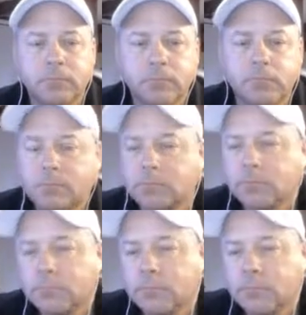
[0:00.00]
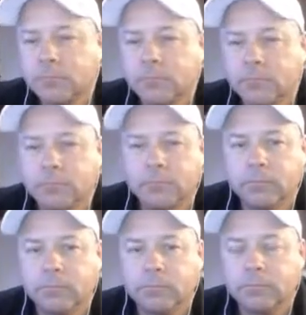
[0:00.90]

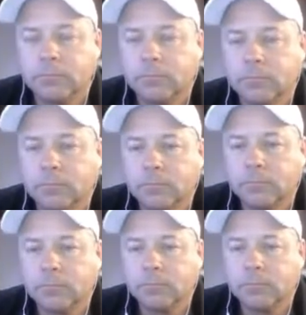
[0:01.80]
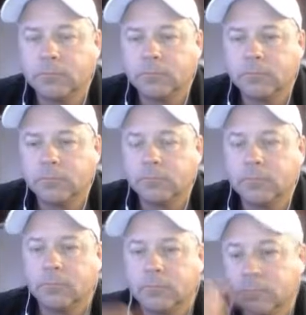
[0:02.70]

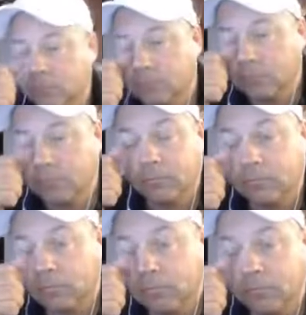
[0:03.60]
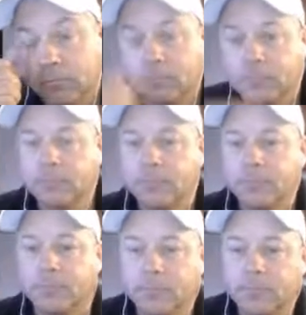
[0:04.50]

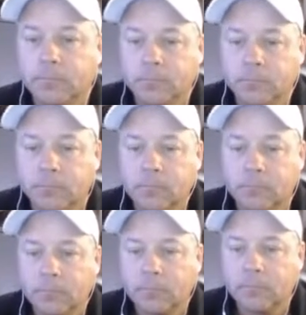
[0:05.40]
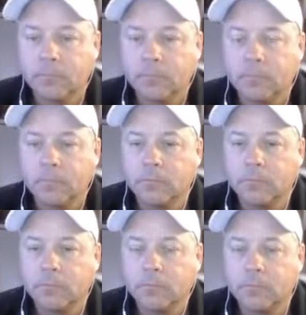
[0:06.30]

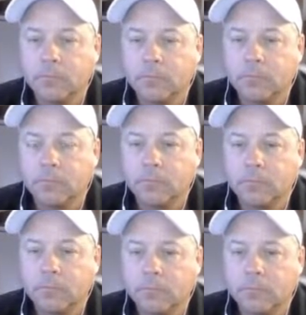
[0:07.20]
The person shown says nothing.